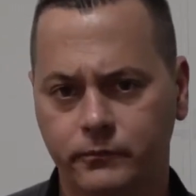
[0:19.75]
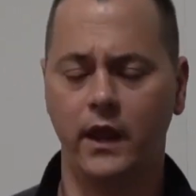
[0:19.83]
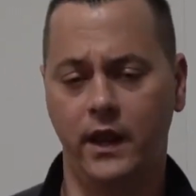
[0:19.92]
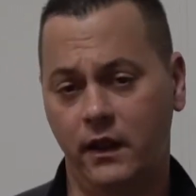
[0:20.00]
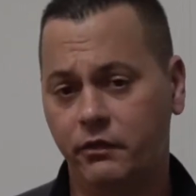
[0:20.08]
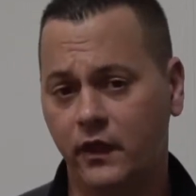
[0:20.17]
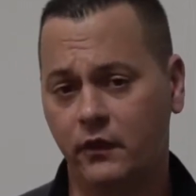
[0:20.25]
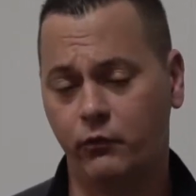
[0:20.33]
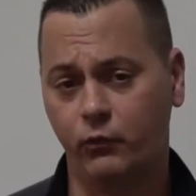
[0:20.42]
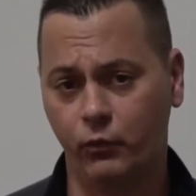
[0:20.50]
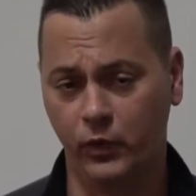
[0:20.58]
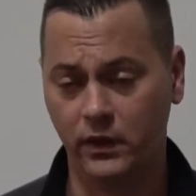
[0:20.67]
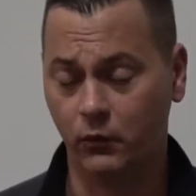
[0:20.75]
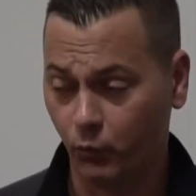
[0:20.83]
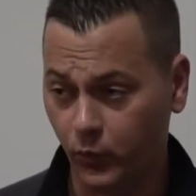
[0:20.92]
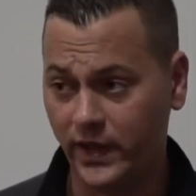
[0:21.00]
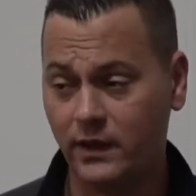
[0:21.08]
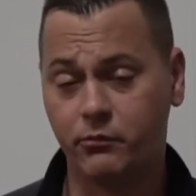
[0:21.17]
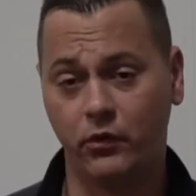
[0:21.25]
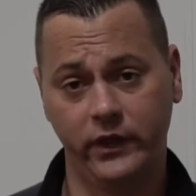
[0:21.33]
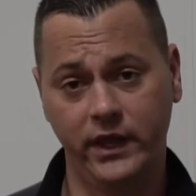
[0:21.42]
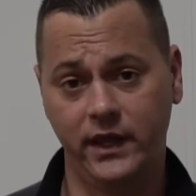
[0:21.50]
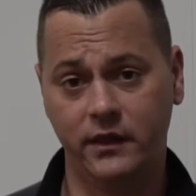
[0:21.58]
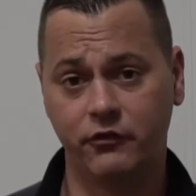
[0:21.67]
And I think we
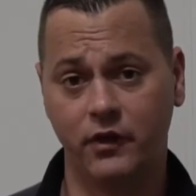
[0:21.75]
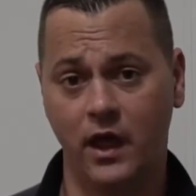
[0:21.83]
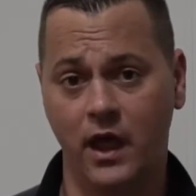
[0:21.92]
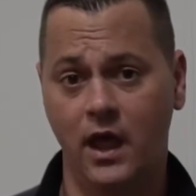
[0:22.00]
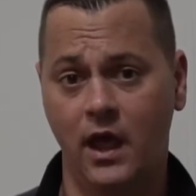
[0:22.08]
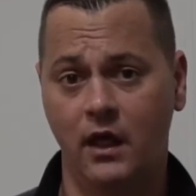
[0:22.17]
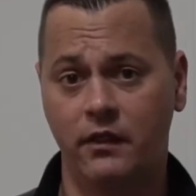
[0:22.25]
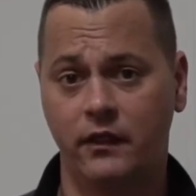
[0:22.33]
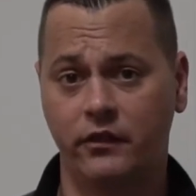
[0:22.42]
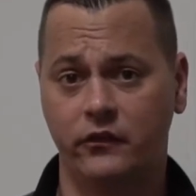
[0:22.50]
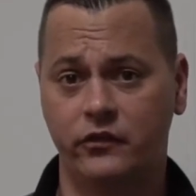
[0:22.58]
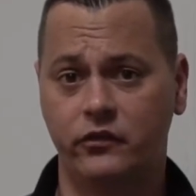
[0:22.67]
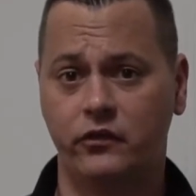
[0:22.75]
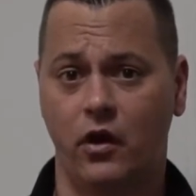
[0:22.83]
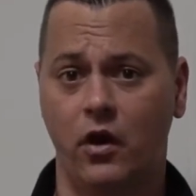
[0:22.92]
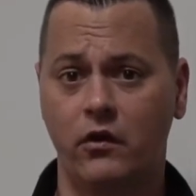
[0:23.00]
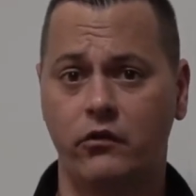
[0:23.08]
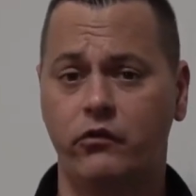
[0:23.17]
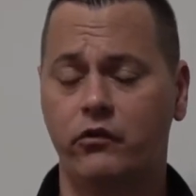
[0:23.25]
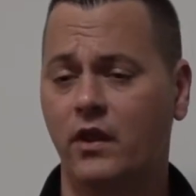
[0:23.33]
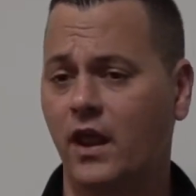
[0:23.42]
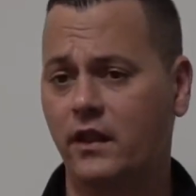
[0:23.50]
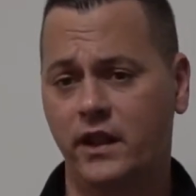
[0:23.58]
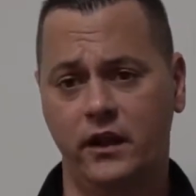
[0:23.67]
believe that this starts
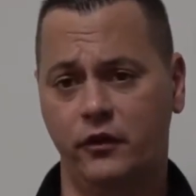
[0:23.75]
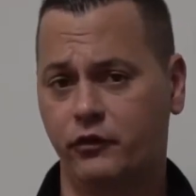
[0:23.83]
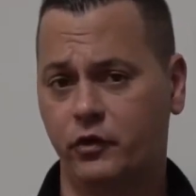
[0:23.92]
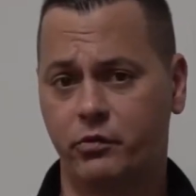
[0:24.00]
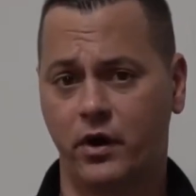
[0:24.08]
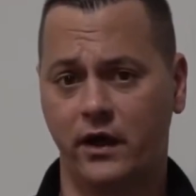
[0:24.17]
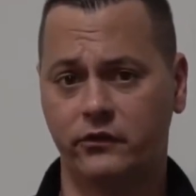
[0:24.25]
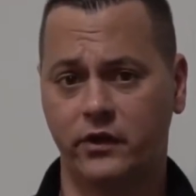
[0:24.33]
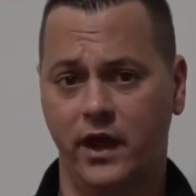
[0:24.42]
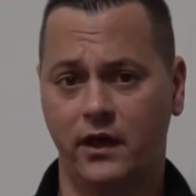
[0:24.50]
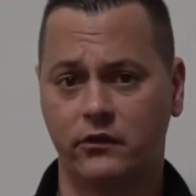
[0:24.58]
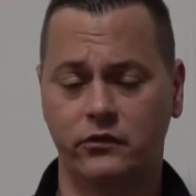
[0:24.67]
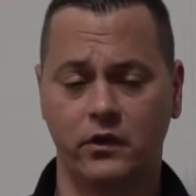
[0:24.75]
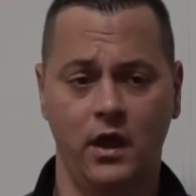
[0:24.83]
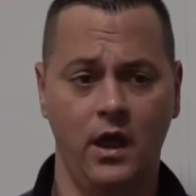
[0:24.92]
in the interview process.